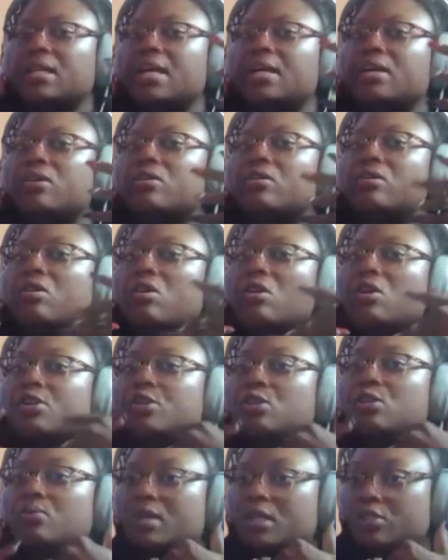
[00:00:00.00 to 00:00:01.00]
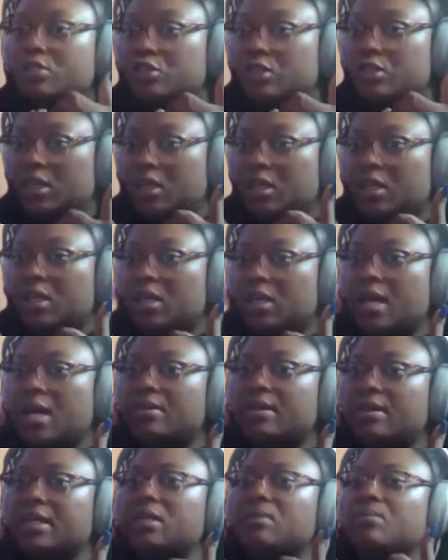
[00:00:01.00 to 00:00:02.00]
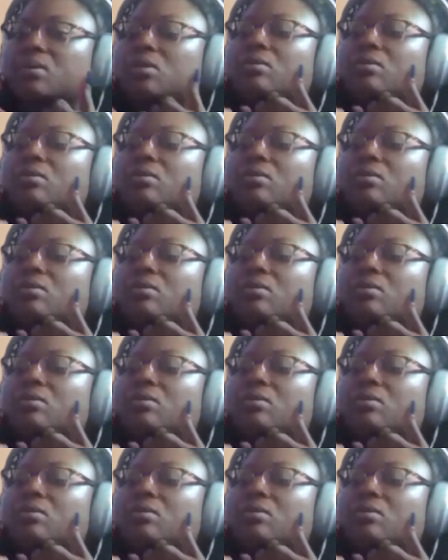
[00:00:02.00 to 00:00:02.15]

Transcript: like, are you mentioning how they